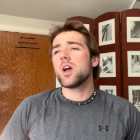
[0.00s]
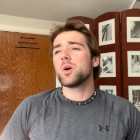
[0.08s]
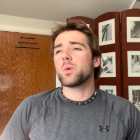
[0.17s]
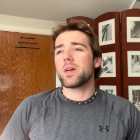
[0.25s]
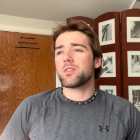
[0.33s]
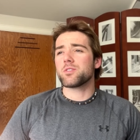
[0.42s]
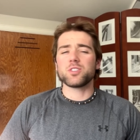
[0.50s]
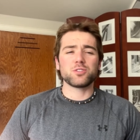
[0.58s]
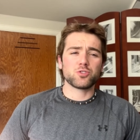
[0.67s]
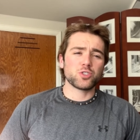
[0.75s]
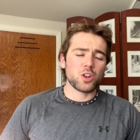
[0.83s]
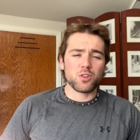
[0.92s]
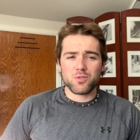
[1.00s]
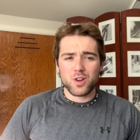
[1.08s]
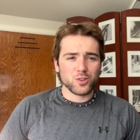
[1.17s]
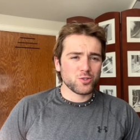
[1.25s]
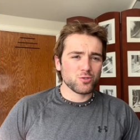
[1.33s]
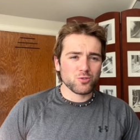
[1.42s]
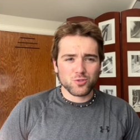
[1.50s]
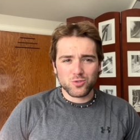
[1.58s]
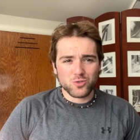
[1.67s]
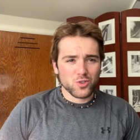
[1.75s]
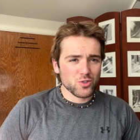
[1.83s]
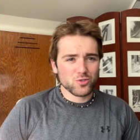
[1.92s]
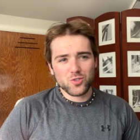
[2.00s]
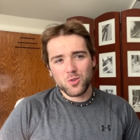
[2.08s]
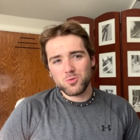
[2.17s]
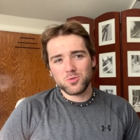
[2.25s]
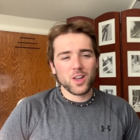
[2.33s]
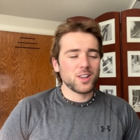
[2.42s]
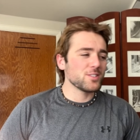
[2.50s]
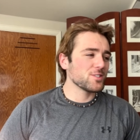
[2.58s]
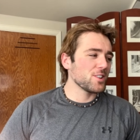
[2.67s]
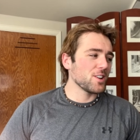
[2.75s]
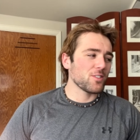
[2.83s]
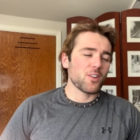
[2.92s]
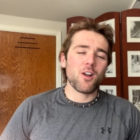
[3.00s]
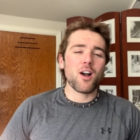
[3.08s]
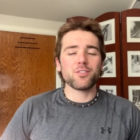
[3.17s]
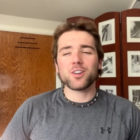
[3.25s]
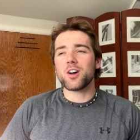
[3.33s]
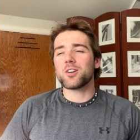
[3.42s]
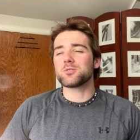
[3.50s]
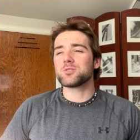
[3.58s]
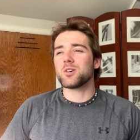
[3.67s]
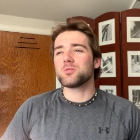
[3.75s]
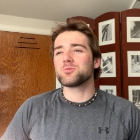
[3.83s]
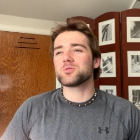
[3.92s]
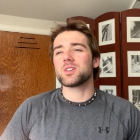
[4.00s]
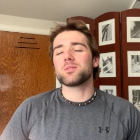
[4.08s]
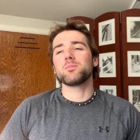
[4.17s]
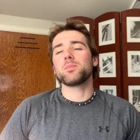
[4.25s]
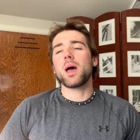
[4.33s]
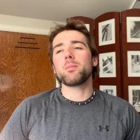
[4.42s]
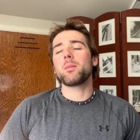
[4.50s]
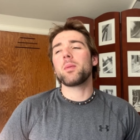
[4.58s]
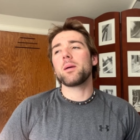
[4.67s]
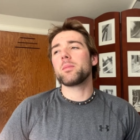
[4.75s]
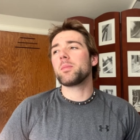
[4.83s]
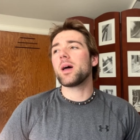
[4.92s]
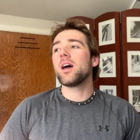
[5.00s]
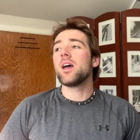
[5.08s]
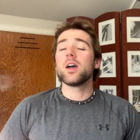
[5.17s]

whether this generation is just so lazy and they're avocado toast and blah, blah, blah, blah, blah